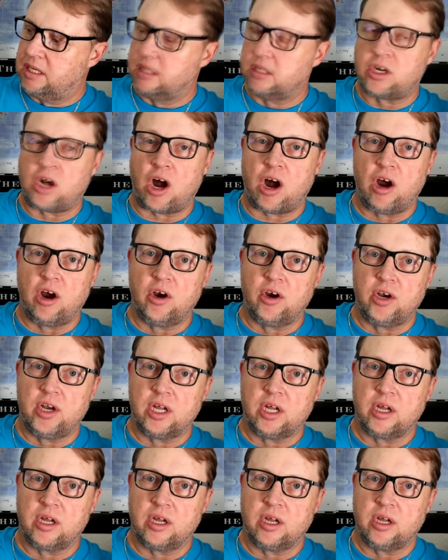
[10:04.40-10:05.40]
card,
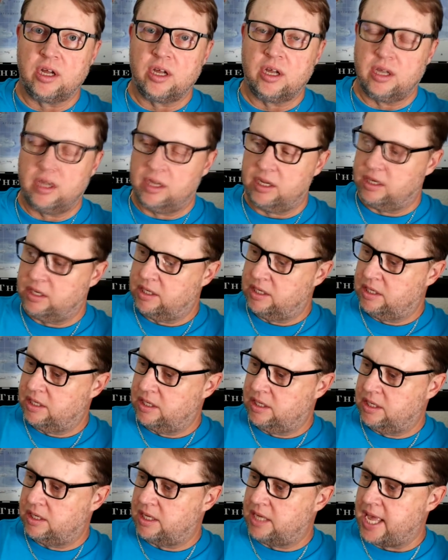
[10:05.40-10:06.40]

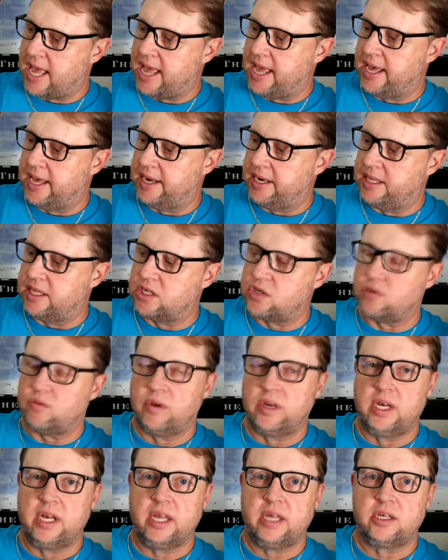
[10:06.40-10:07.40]
and this
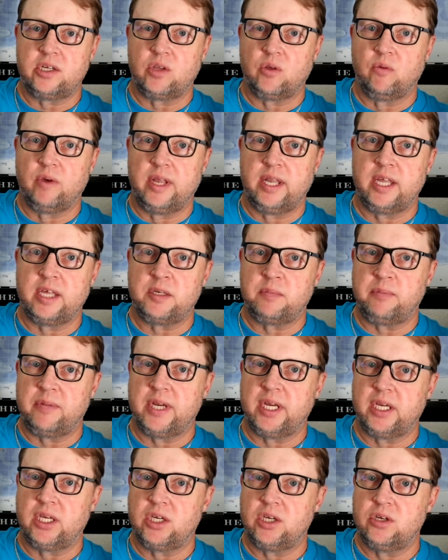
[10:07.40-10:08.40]
one is the one that's
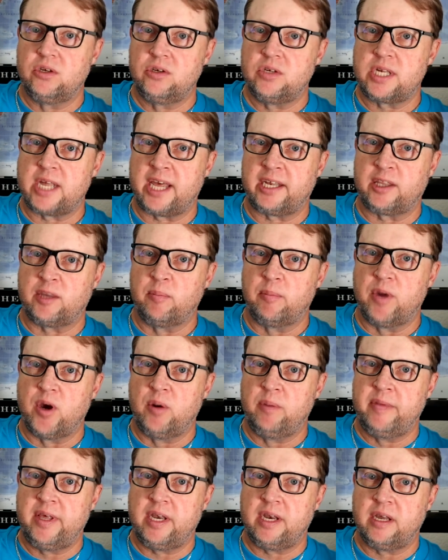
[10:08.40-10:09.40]
being used at the
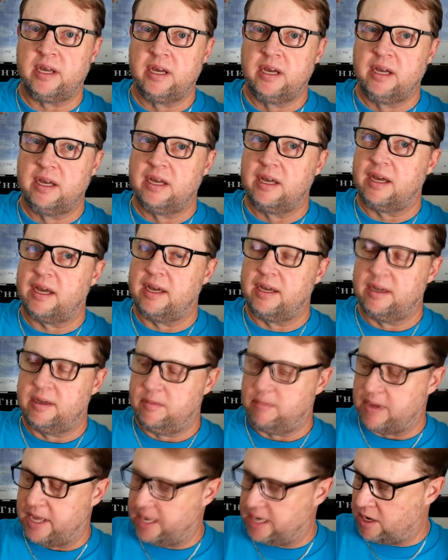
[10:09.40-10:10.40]
moment.
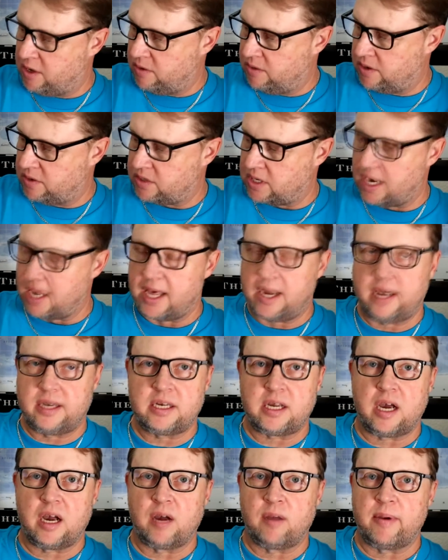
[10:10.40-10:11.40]
I know there's a lot of
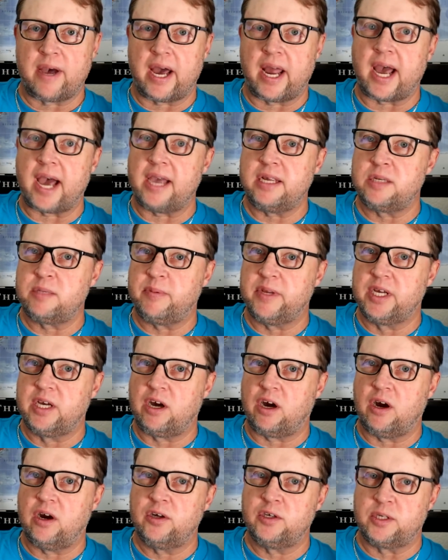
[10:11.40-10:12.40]
talk about high-speed
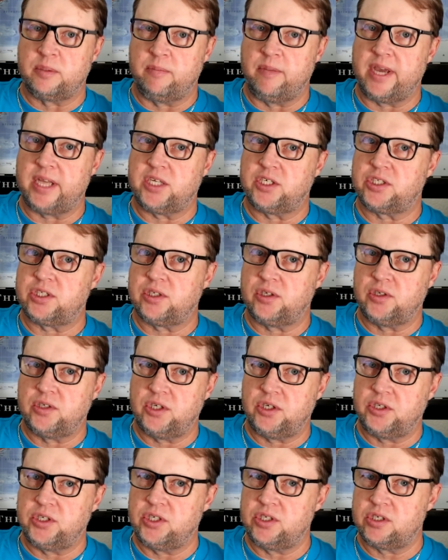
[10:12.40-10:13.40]
cards and making sure
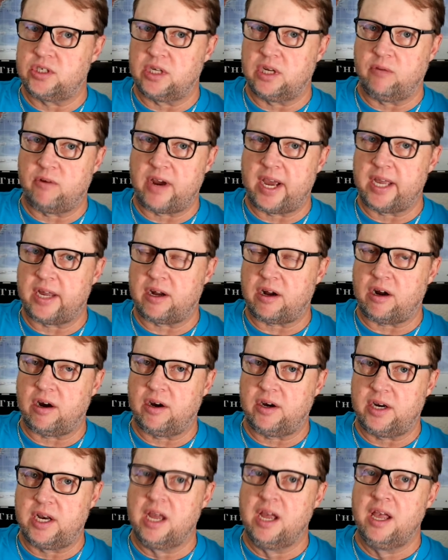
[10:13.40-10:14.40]
you're using the right
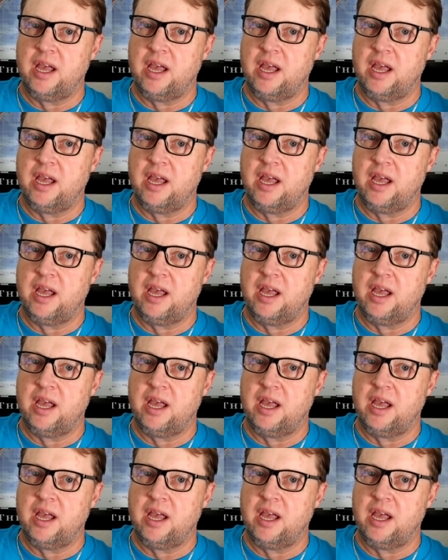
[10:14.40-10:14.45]
card.